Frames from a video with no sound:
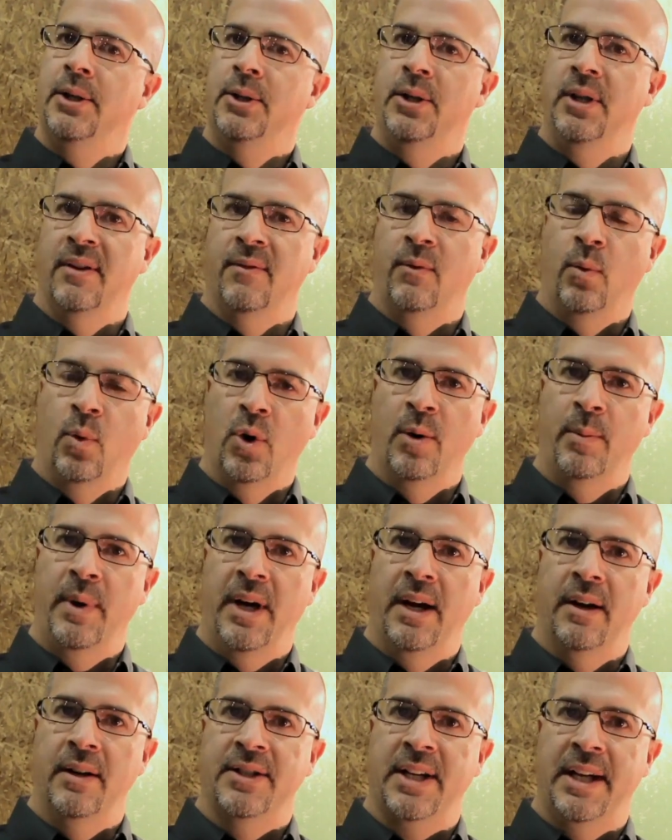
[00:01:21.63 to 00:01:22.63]
you have warm
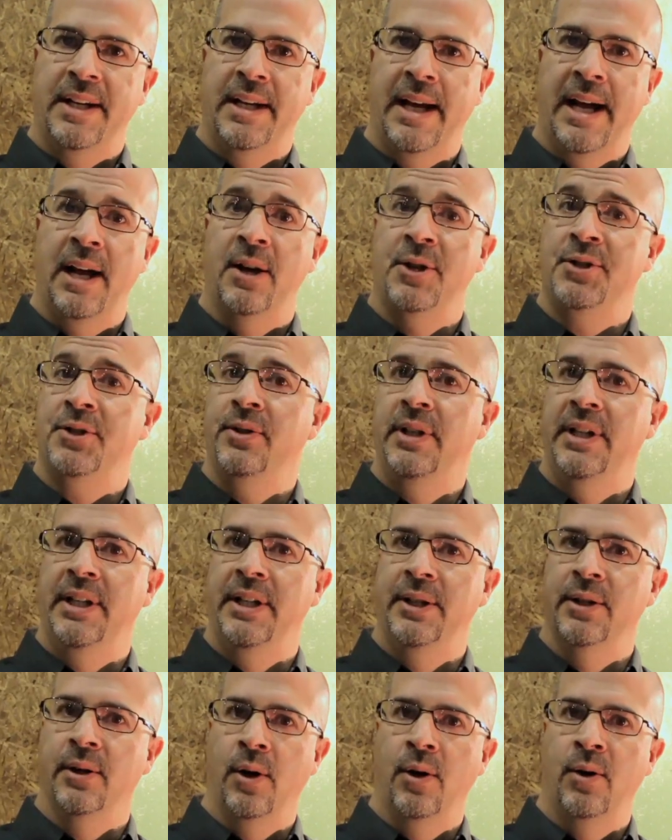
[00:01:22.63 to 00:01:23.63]
air inside the house, you're
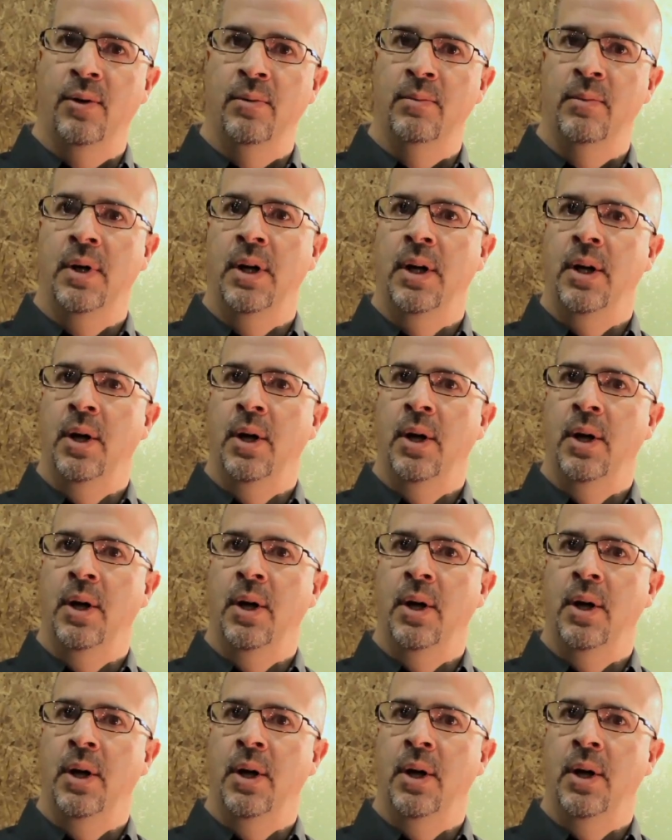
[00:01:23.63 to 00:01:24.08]
heating your home,